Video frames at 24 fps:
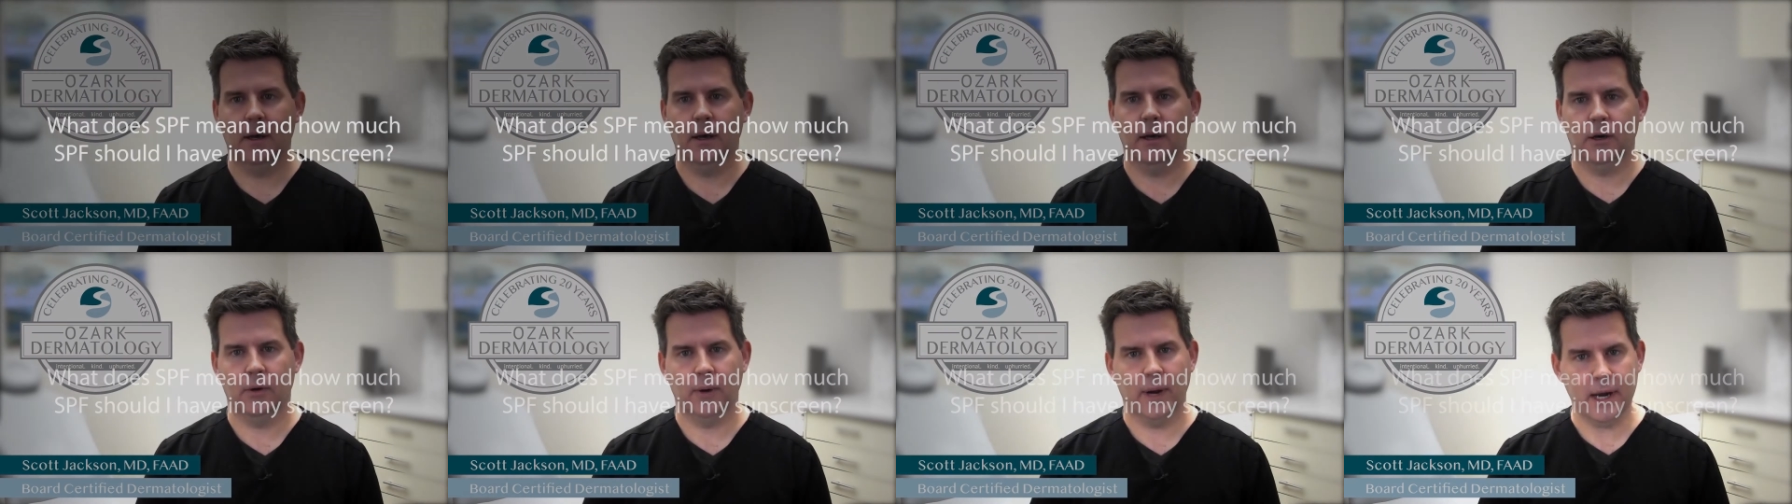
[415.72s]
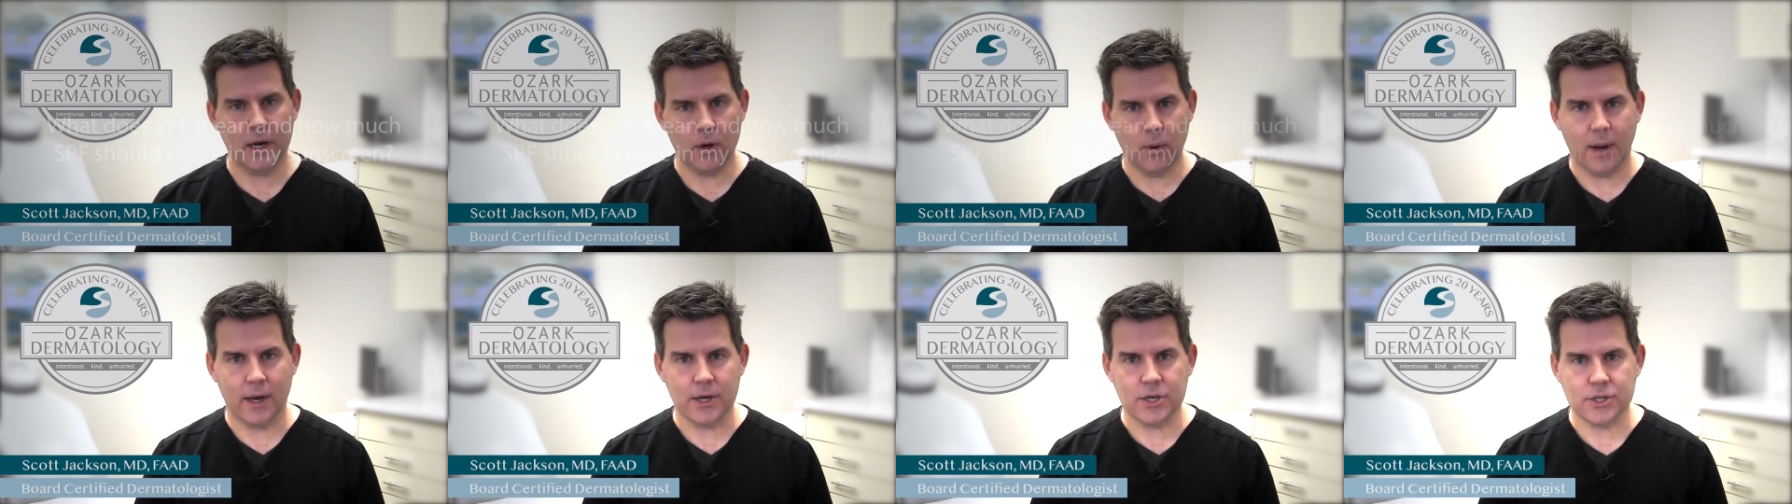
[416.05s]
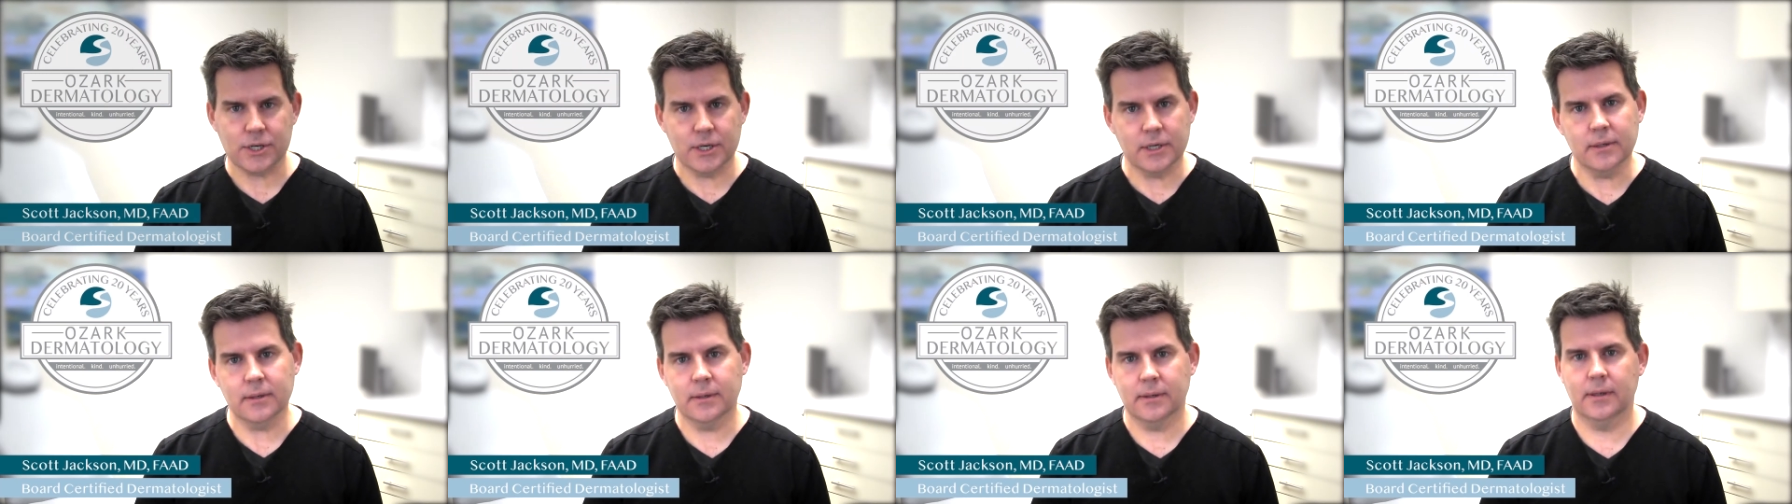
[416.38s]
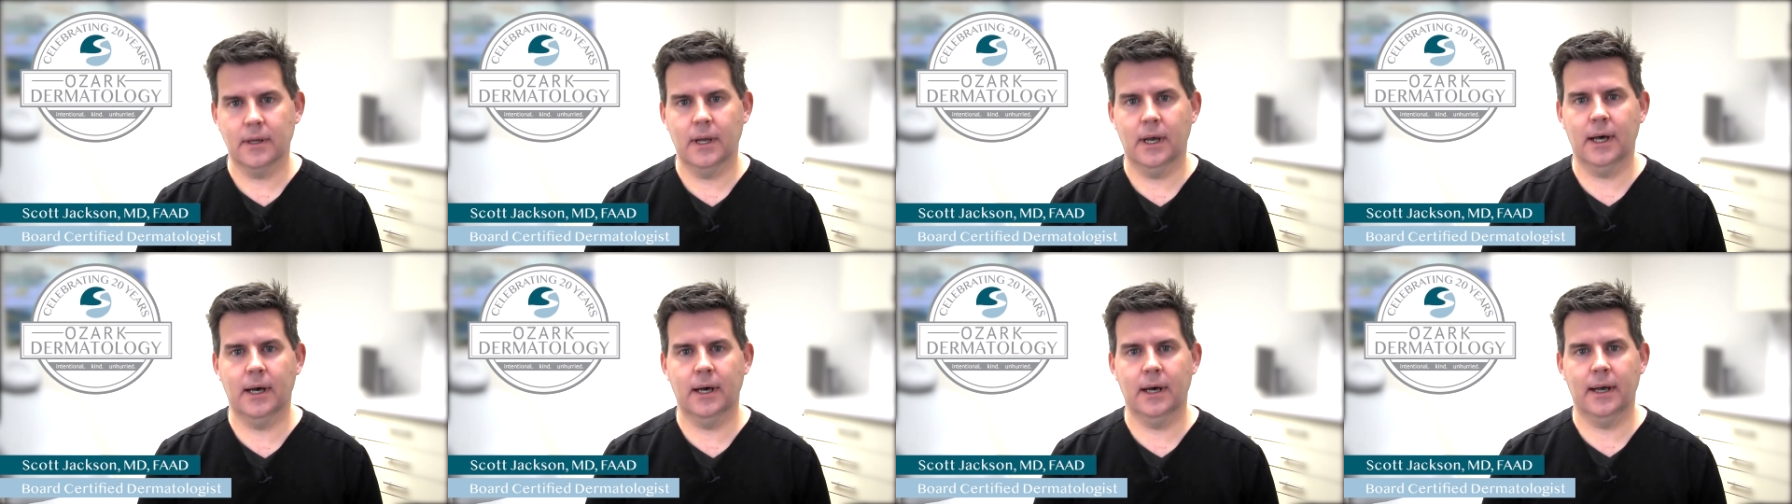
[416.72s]
Great question.
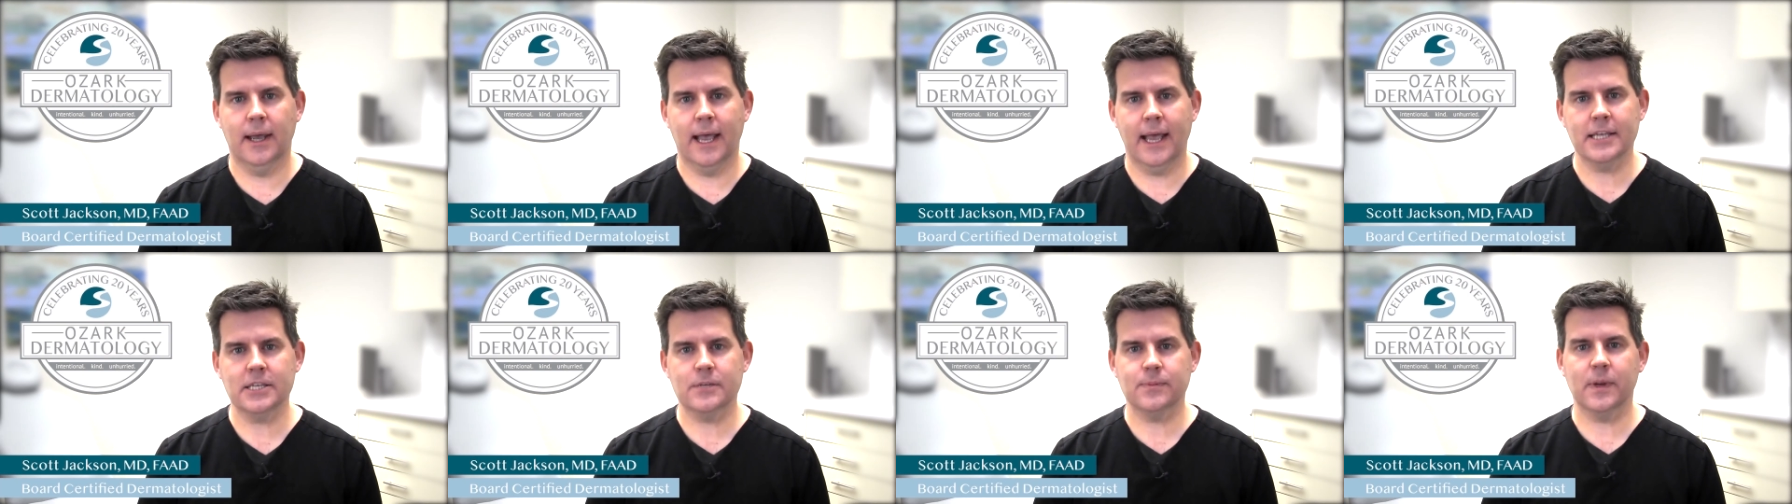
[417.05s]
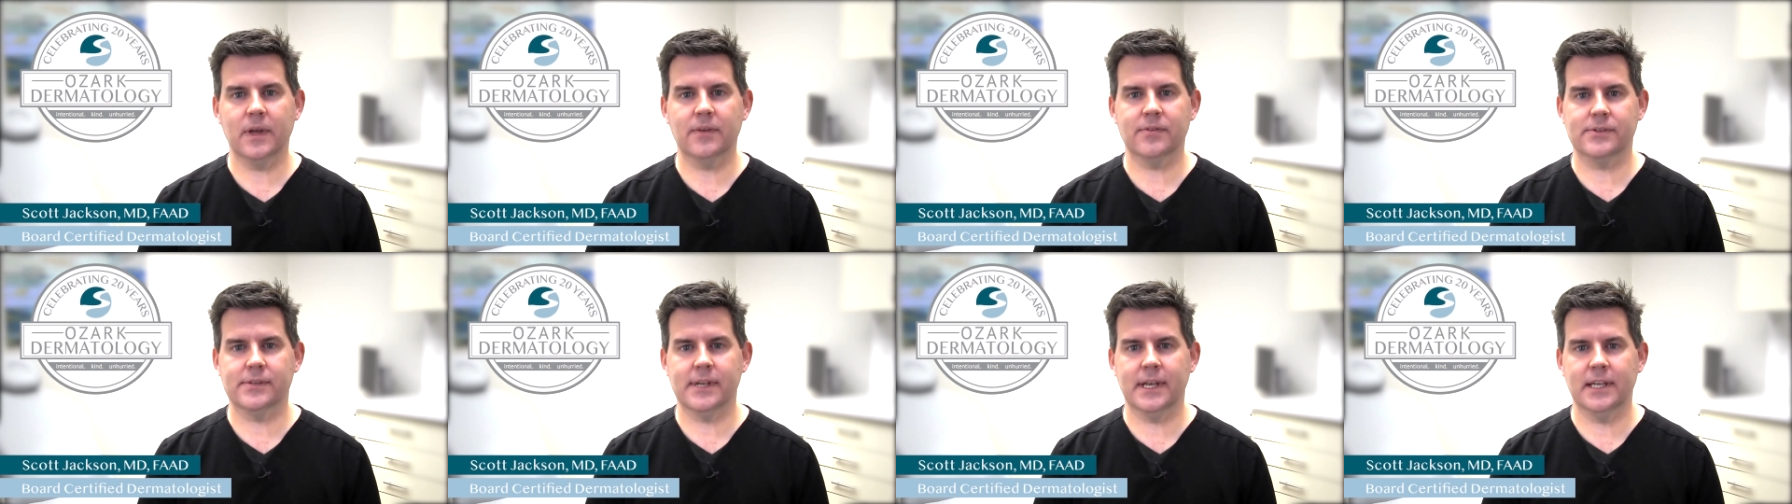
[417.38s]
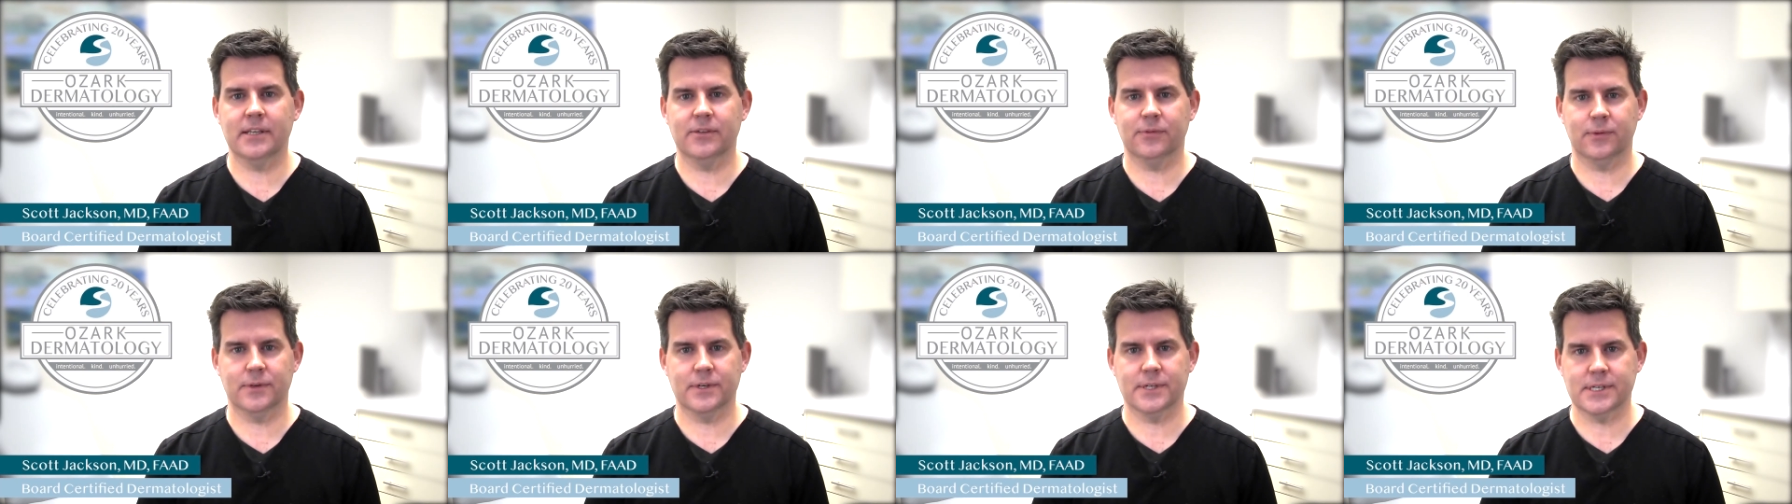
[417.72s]
SPF stands for